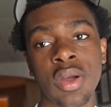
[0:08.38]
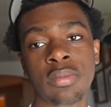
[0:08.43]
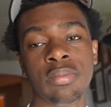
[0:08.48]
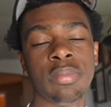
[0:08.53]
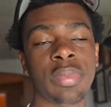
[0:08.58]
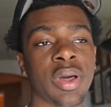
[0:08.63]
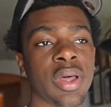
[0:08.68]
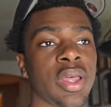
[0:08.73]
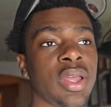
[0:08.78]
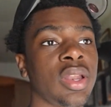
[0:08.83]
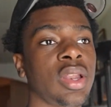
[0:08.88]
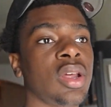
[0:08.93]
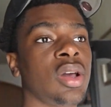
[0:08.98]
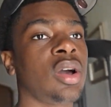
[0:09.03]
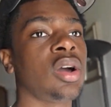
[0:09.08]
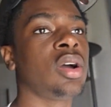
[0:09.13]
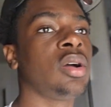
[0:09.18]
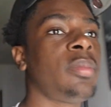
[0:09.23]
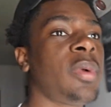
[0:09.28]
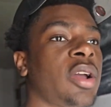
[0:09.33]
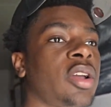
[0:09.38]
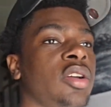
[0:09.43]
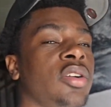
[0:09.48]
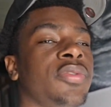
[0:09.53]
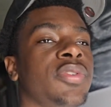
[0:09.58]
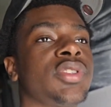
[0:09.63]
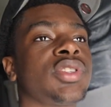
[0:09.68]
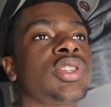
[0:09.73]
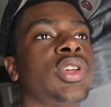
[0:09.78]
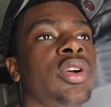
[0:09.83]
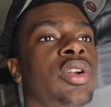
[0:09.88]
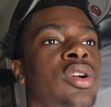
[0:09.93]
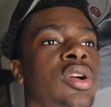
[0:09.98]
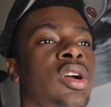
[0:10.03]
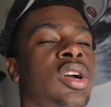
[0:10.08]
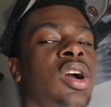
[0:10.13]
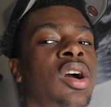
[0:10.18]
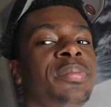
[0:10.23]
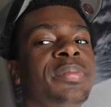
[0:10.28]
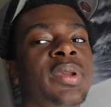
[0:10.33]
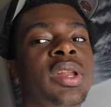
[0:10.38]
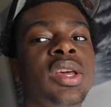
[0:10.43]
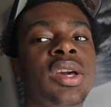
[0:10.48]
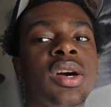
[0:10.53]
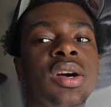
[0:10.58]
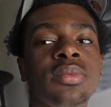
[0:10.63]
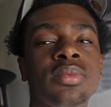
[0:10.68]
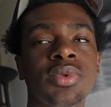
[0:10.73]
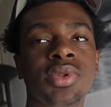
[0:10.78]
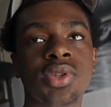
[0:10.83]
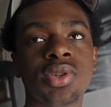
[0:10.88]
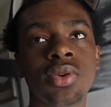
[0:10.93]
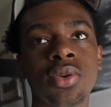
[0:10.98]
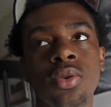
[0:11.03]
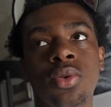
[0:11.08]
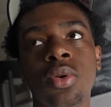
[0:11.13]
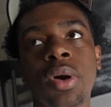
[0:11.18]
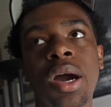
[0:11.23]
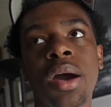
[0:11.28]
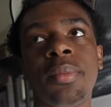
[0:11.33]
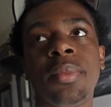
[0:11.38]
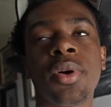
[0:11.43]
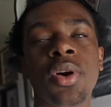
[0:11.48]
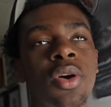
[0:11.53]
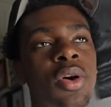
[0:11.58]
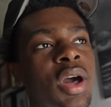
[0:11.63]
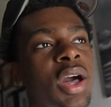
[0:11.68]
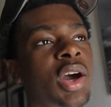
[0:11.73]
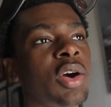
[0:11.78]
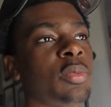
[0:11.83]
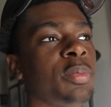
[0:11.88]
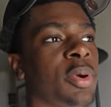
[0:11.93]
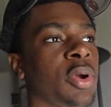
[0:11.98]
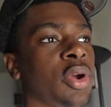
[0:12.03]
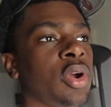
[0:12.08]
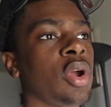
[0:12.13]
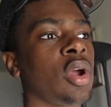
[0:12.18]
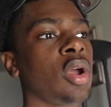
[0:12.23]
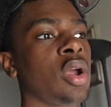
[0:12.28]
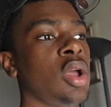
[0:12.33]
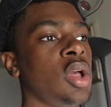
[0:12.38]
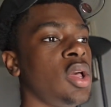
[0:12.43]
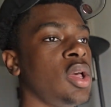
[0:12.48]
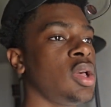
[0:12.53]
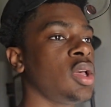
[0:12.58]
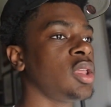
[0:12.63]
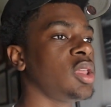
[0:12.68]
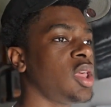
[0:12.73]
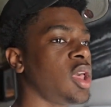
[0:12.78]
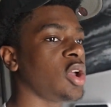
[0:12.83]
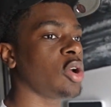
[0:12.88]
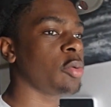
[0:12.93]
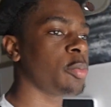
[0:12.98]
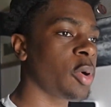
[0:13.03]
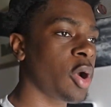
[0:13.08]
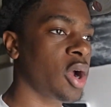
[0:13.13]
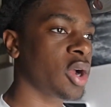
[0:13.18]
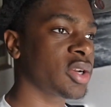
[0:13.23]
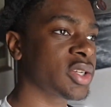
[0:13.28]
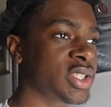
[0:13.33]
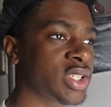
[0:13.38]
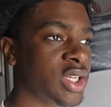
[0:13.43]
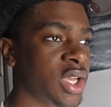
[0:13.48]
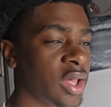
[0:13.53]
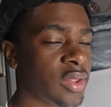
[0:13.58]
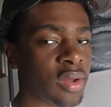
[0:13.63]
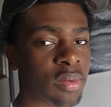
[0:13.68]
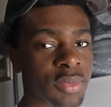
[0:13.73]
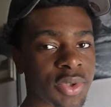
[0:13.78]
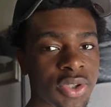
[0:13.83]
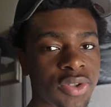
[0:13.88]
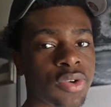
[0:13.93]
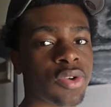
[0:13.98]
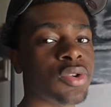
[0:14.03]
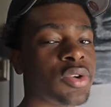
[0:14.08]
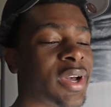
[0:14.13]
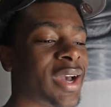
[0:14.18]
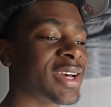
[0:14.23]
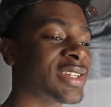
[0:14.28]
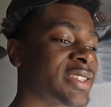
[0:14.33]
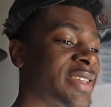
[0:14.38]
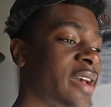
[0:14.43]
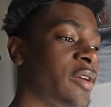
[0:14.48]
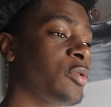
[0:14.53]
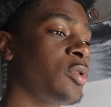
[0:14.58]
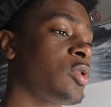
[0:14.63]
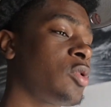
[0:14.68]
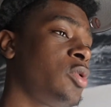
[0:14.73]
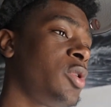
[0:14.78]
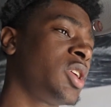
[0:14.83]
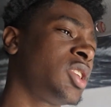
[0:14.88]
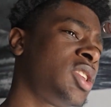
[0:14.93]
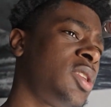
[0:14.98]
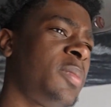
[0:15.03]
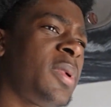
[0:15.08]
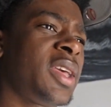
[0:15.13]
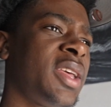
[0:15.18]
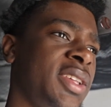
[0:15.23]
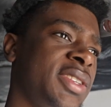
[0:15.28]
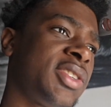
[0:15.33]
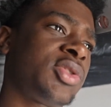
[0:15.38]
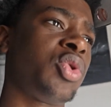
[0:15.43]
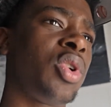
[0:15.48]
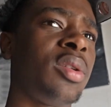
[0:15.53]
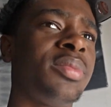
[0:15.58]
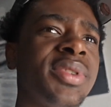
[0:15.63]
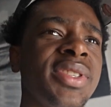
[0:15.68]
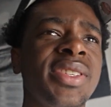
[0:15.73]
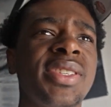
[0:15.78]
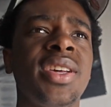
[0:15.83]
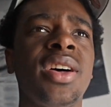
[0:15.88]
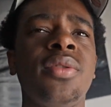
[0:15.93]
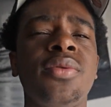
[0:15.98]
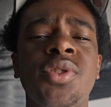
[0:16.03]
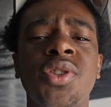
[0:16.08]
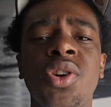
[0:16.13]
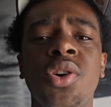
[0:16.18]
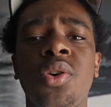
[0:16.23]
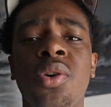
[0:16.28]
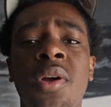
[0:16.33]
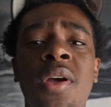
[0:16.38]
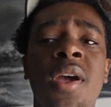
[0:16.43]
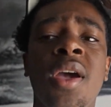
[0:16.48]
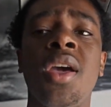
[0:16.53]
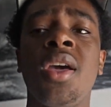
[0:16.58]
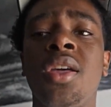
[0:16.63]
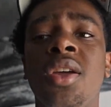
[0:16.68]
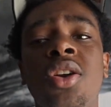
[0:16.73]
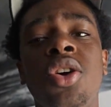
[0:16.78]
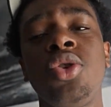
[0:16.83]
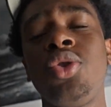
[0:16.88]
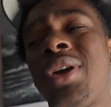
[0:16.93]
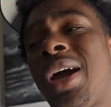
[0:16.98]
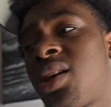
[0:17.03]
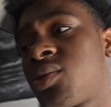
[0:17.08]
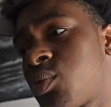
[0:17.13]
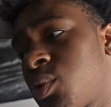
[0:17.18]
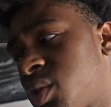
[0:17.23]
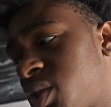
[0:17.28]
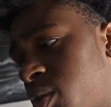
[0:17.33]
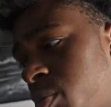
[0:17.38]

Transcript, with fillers: but uh my girlfriend started her company up so i'm gonna go help her get her products together i'm gonna show you guys that real quick she making scrubs and stuff so you know you guys want to